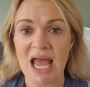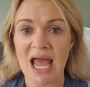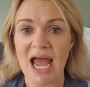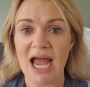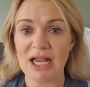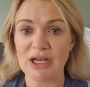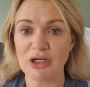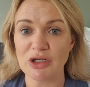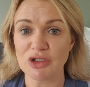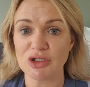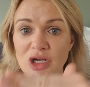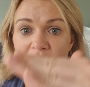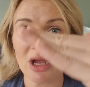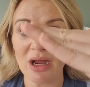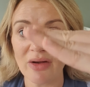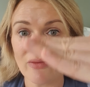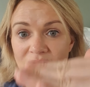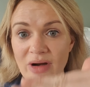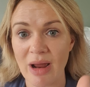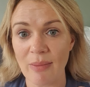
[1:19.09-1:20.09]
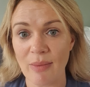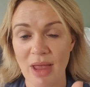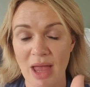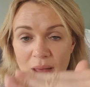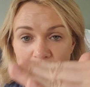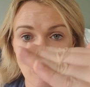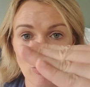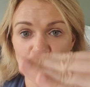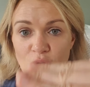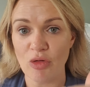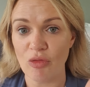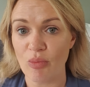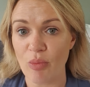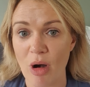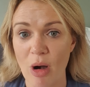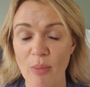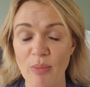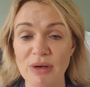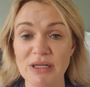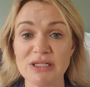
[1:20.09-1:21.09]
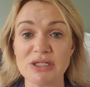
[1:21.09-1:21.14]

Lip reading: and your diaphragm can't move properly.